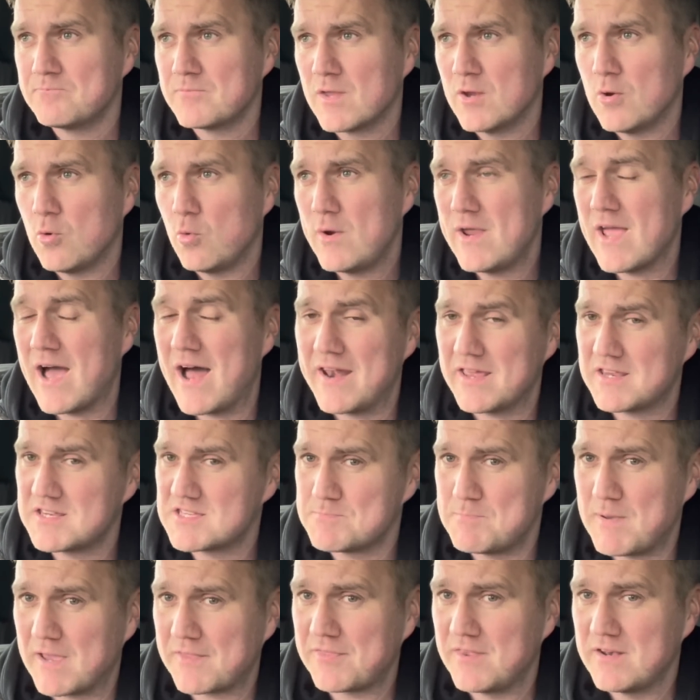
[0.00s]
we had
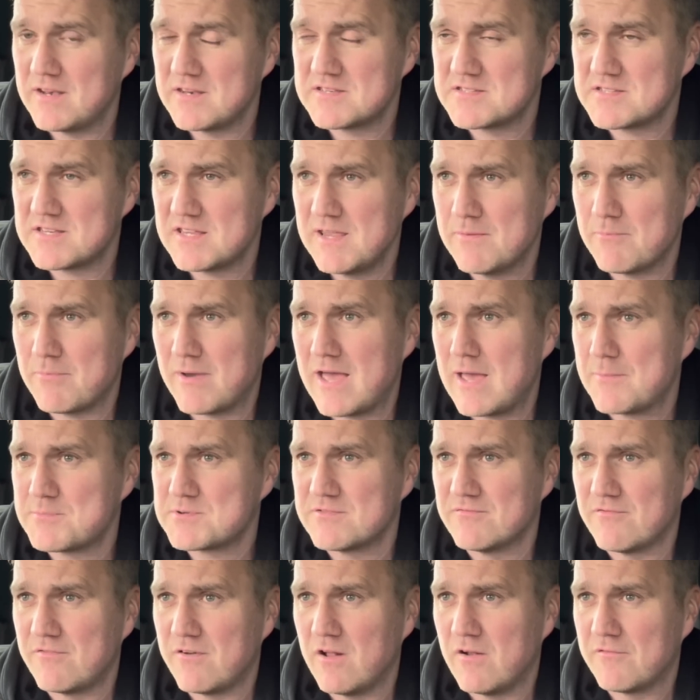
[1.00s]
expected to see him perhaps
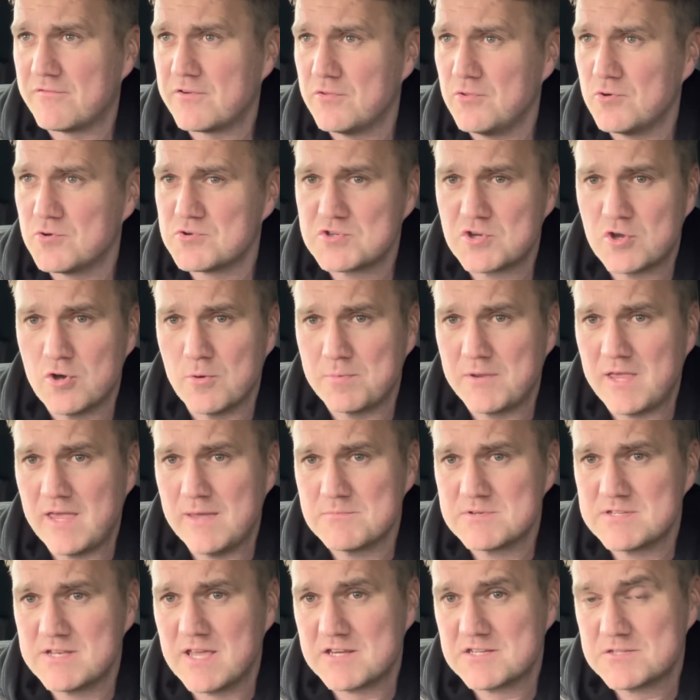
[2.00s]
involved in those cup
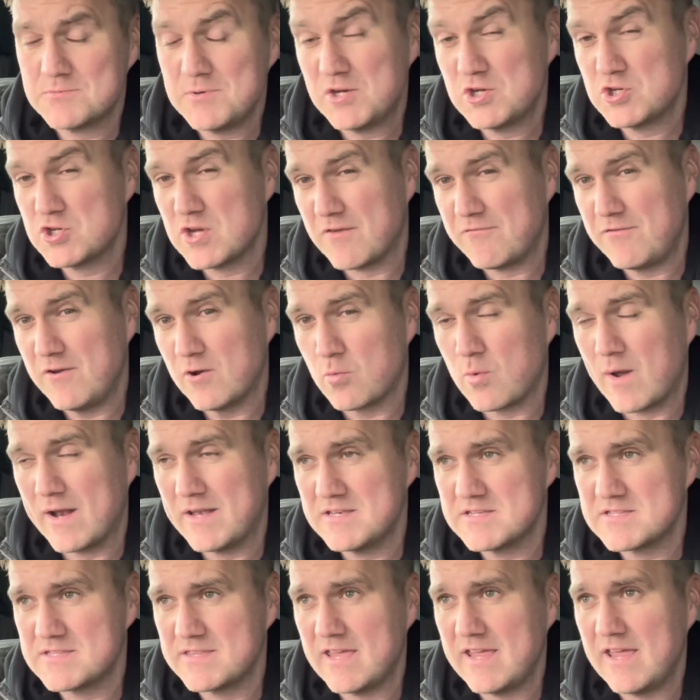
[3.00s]
games next week, Sheffield
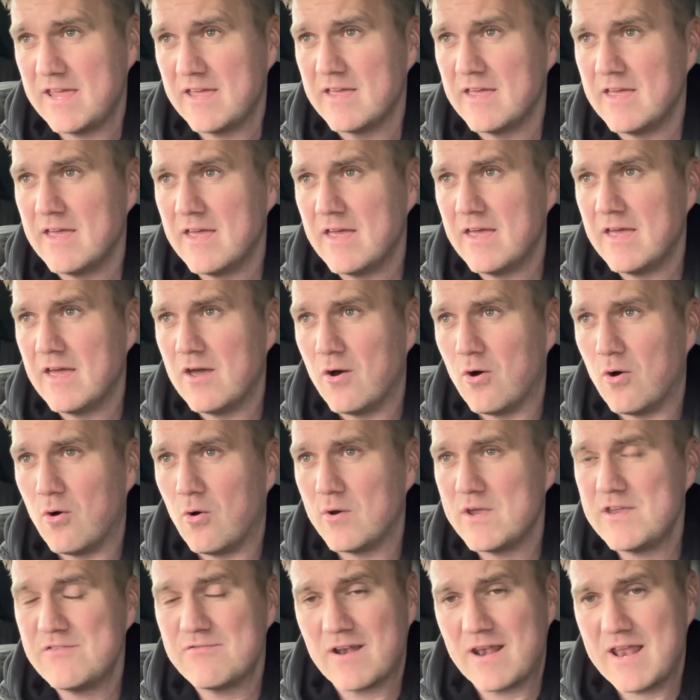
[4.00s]
Wednesday,
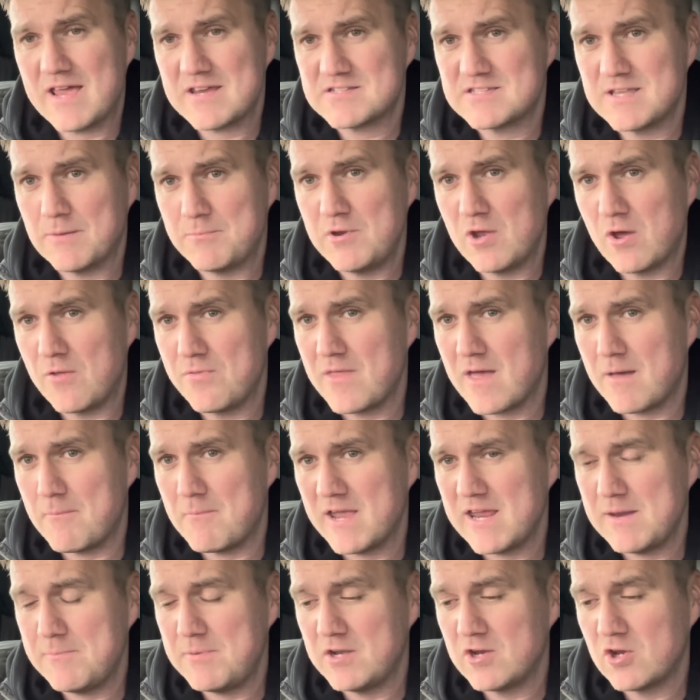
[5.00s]
or even Leicester beyond that.
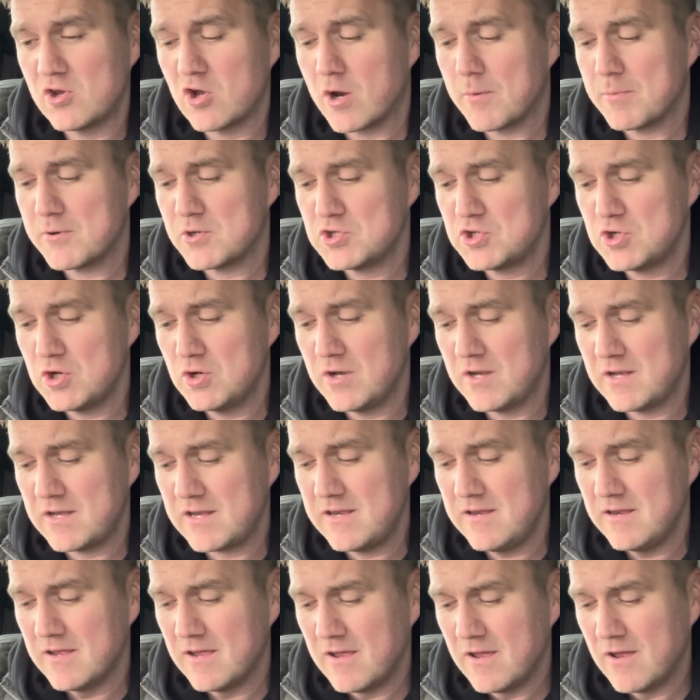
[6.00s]
Might have been a good
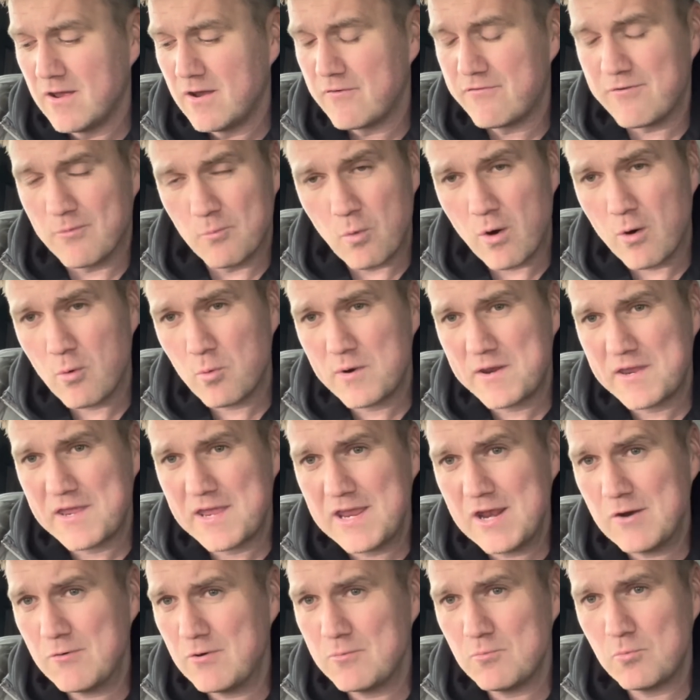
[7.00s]
opportunity. From what we're
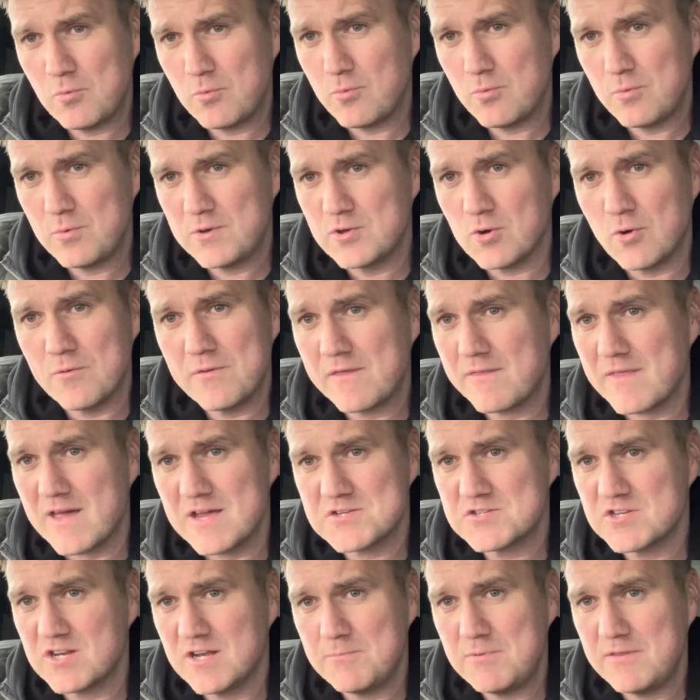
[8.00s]
hearing, we don't think that
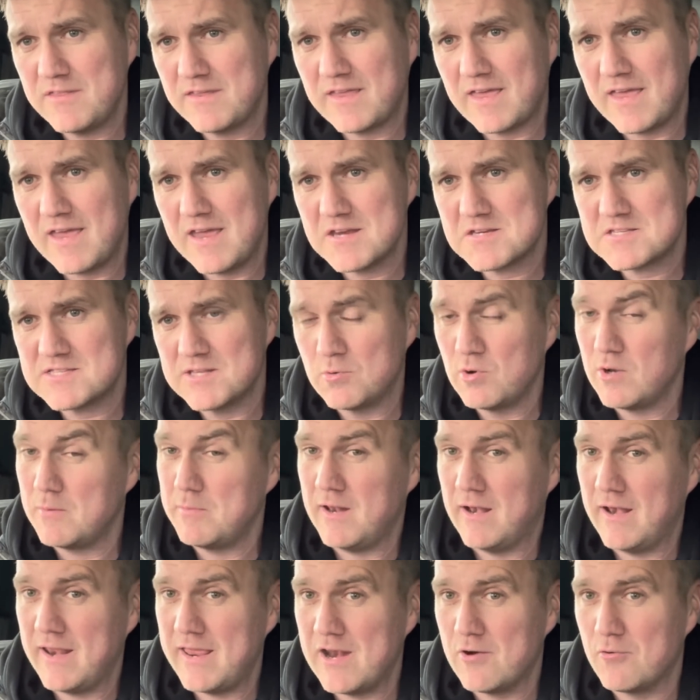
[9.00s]
is going to be the case, and it will
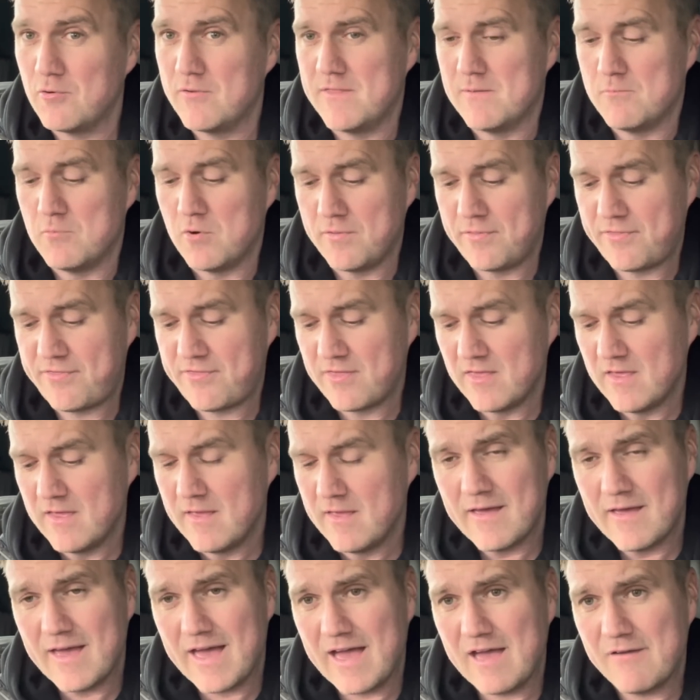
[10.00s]
be later in the month
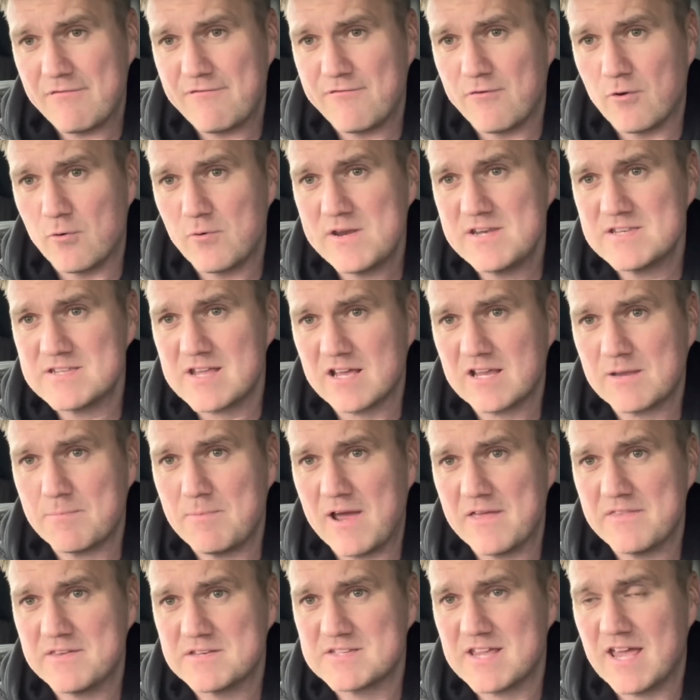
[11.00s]
for Isak
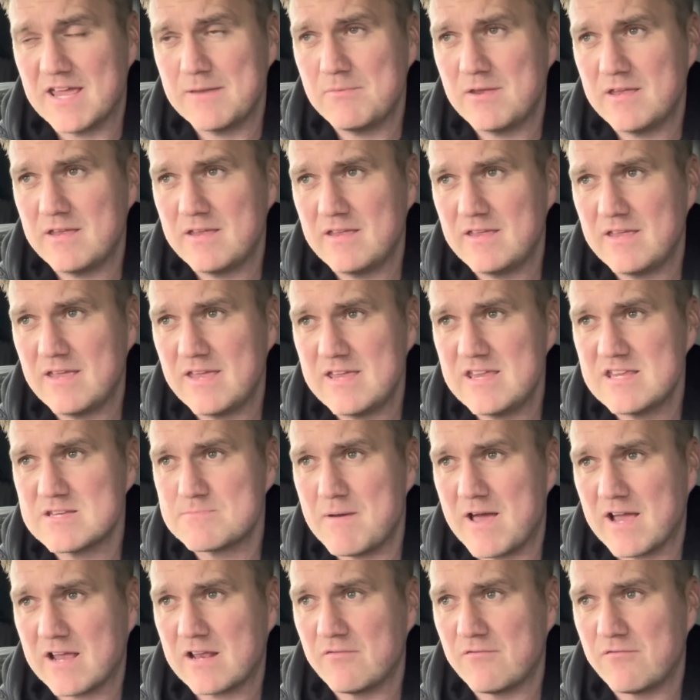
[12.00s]
by the time he is
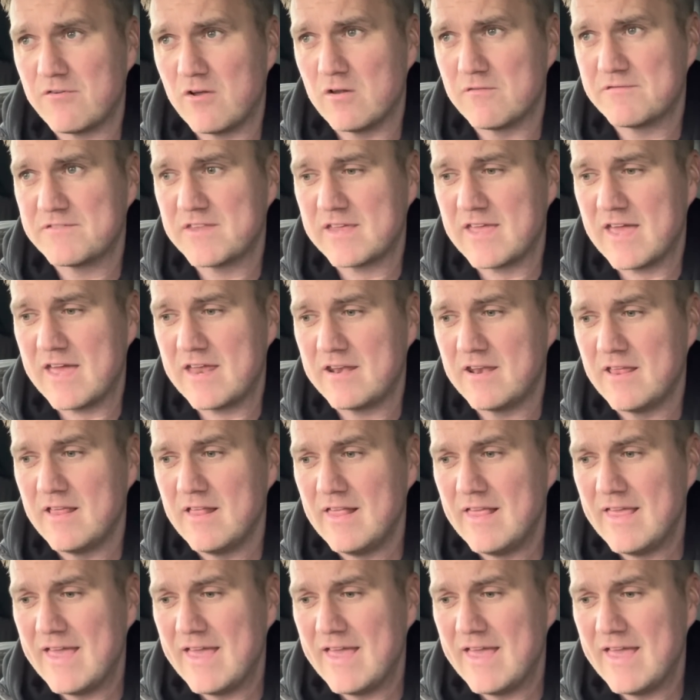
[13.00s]
back involved again.